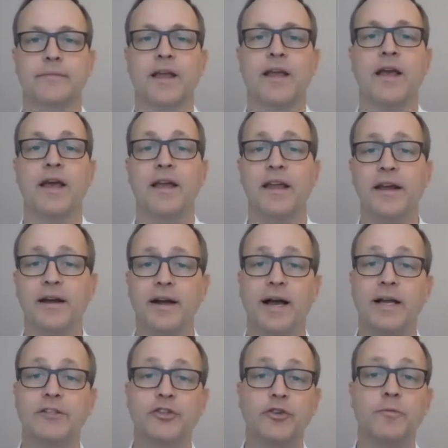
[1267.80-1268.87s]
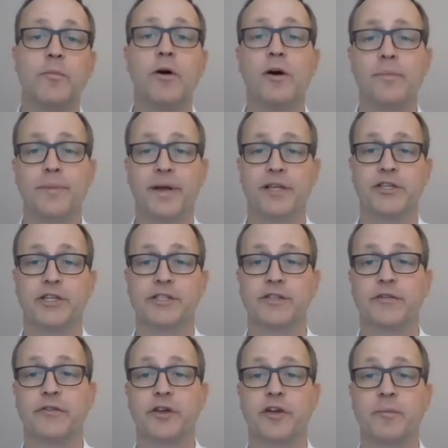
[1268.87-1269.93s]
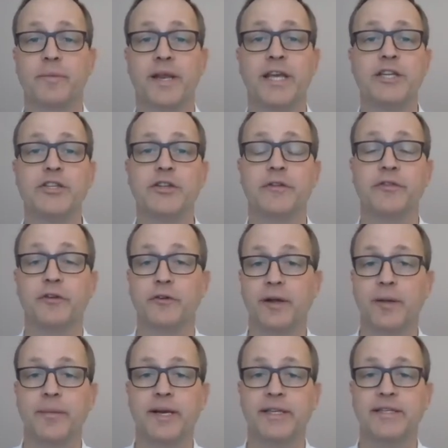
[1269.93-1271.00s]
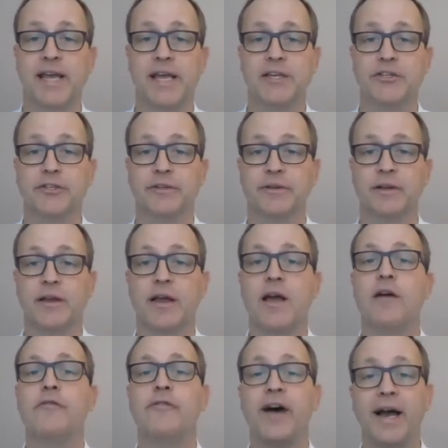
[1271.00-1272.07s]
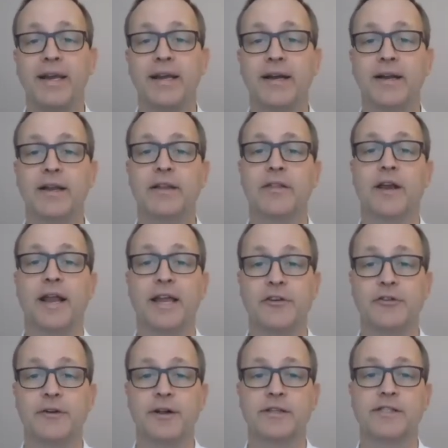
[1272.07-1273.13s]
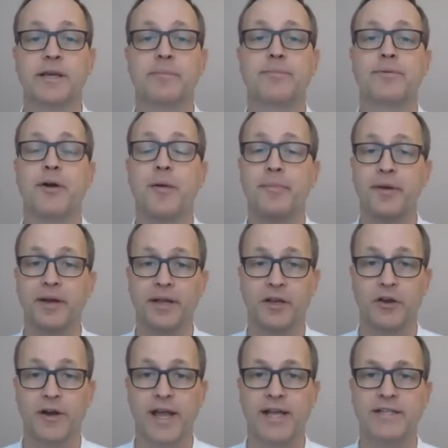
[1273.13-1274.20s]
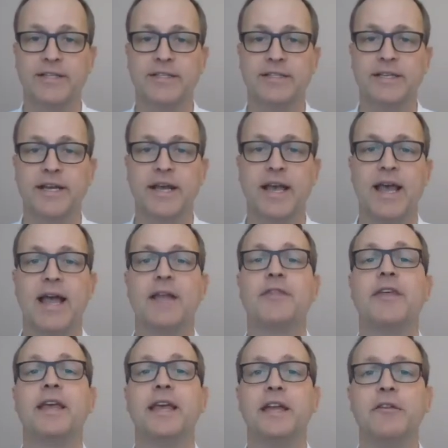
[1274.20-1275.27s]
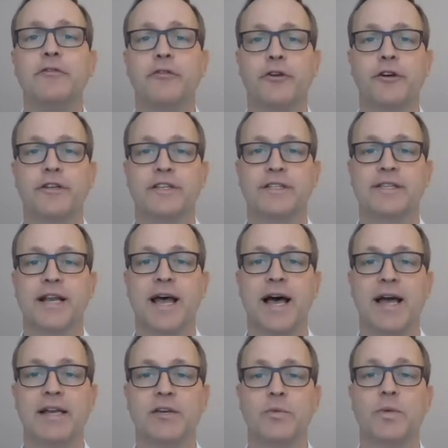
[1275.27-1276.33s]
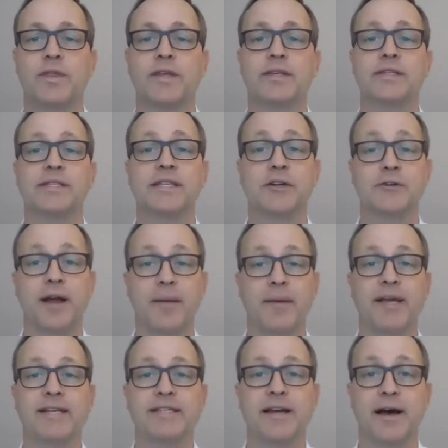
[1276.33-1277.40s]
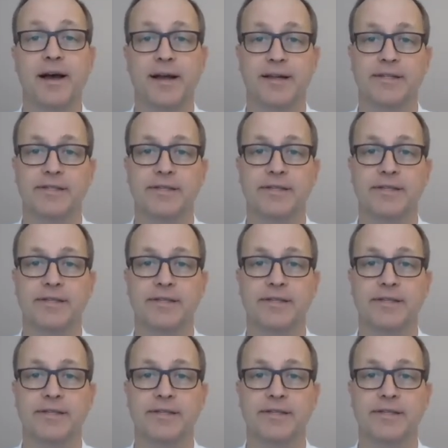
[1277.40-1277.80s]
Here are two more pictures of the completion of the rehabilitation. Finally, the laterals are properly connected and the invert is lined with ceramic tiles.